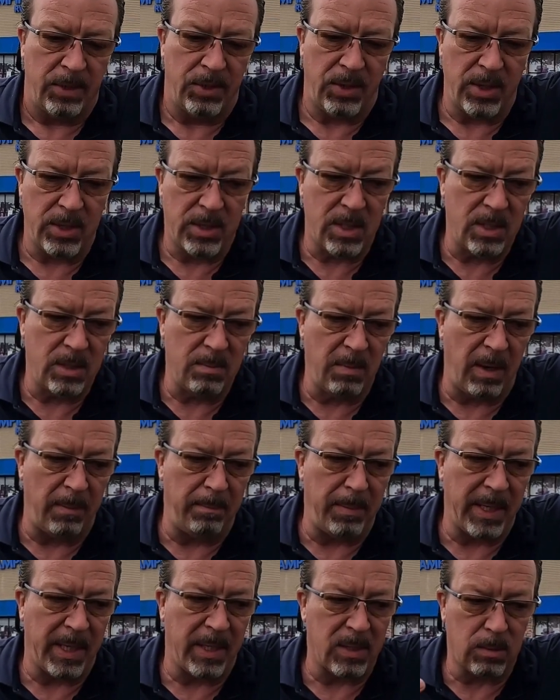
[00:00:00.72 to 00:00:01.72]
This is my
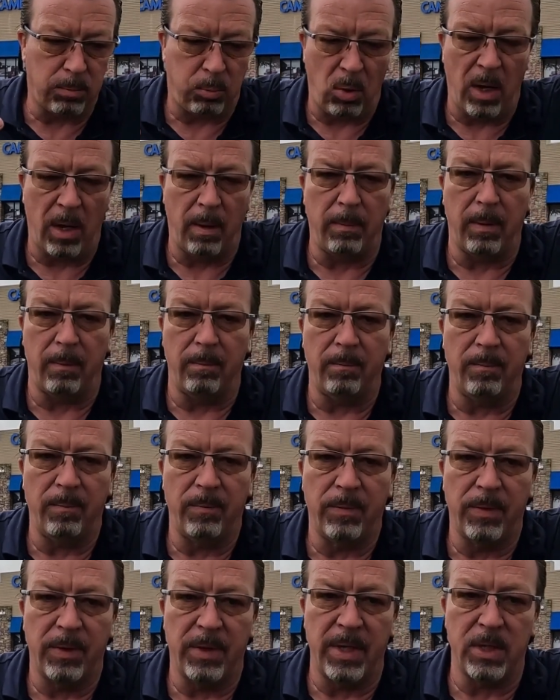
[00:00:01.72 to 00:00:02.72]
biggest problem.
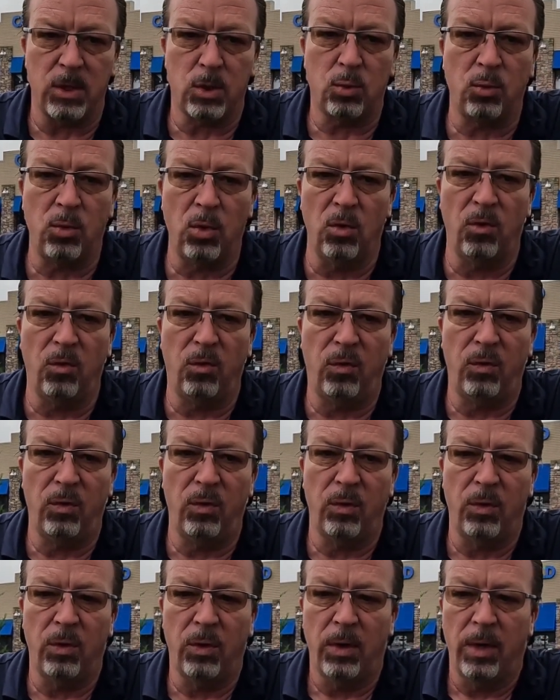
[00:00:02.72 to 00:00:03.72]
This roof
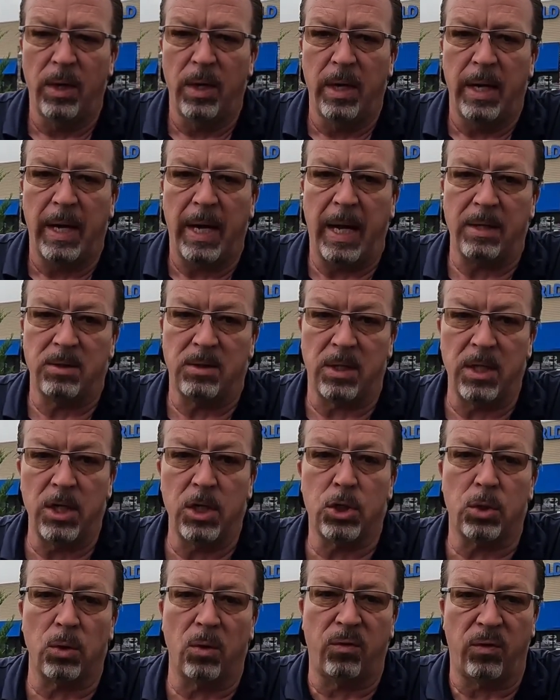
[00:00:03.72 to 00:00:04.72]
has an
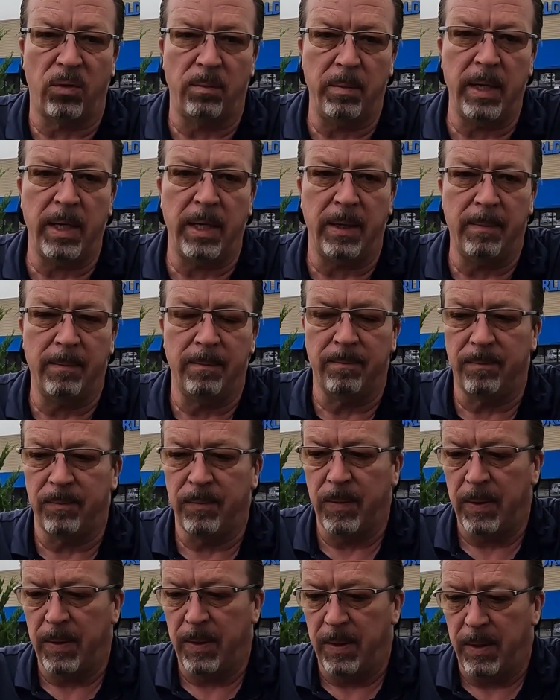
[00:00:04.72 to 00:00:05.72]
issue for me.
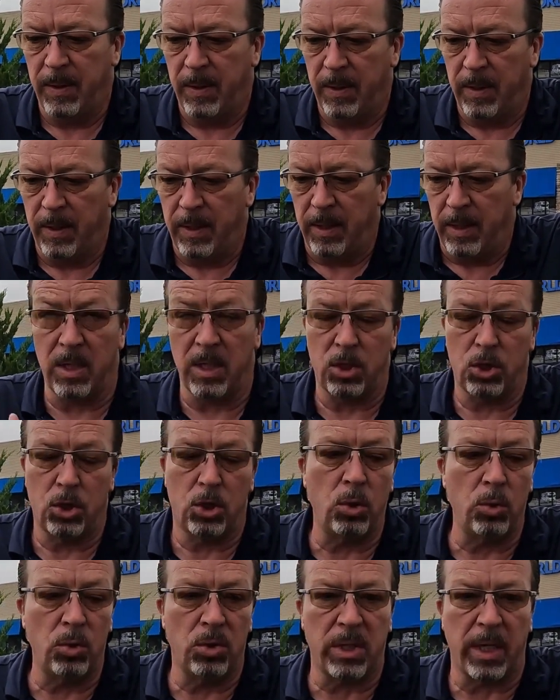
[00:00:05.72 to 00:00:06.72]
There's
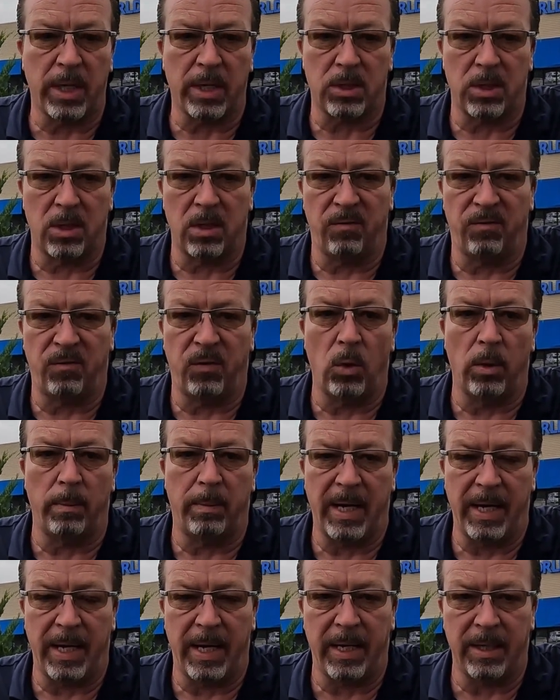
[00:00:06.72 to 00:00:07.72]
two sections of
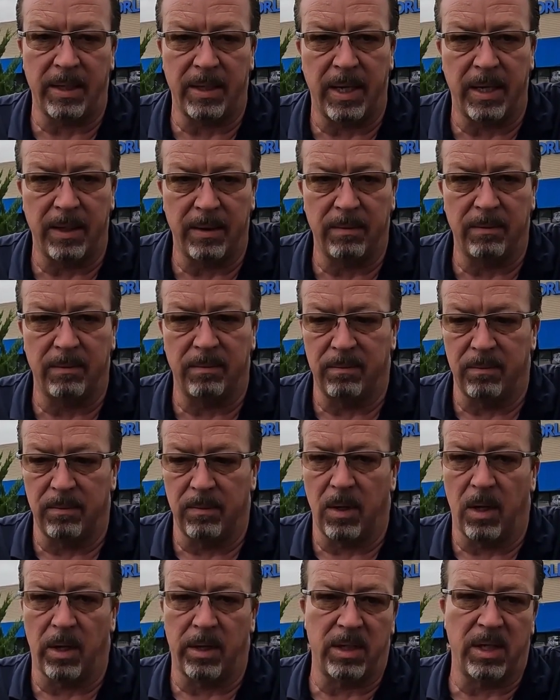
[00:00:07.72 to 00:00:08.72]
4x8 that
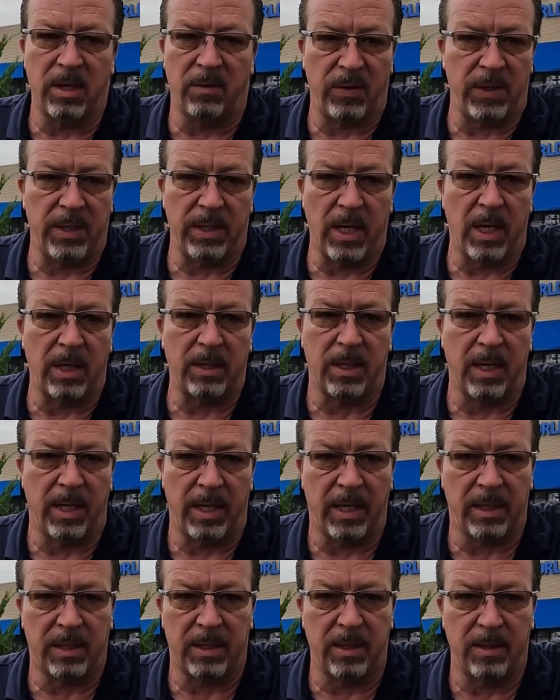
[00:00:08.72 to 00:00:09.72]
are definitely not
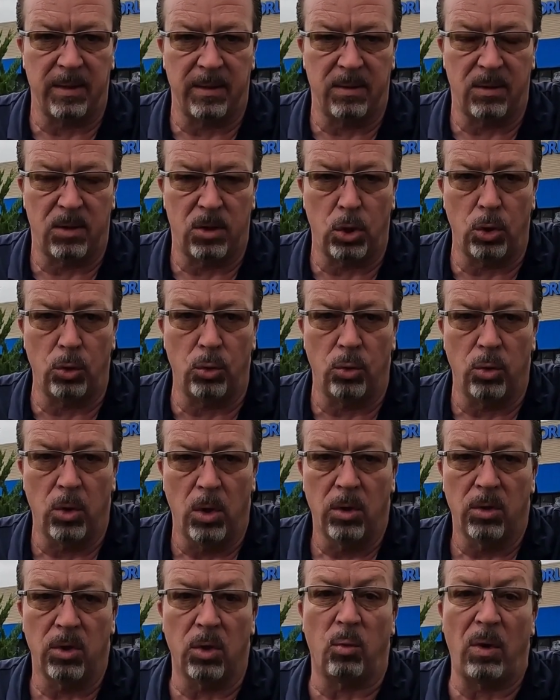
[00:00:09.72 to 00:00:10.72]
connected to
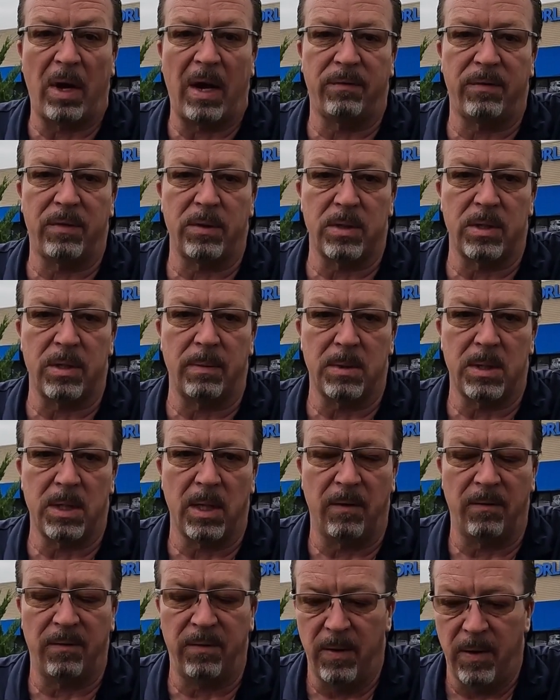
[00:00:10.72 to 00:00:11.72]
the rafters
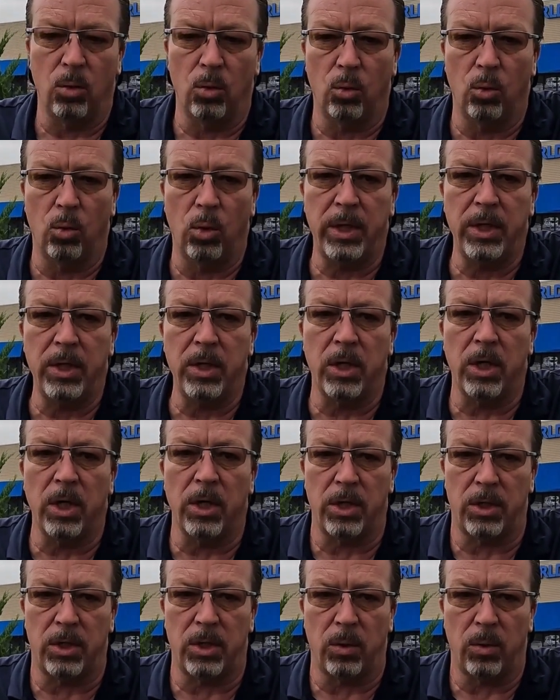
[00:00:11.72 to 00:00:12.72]
themselves. What are you
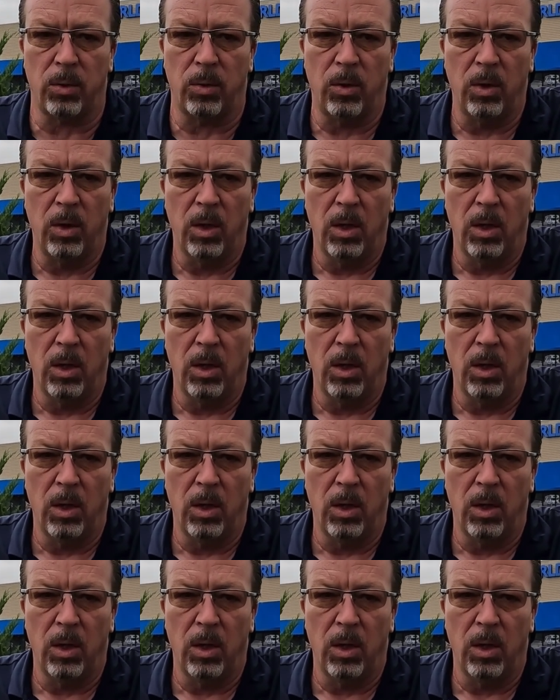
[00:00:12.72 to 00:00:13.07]
gonna do?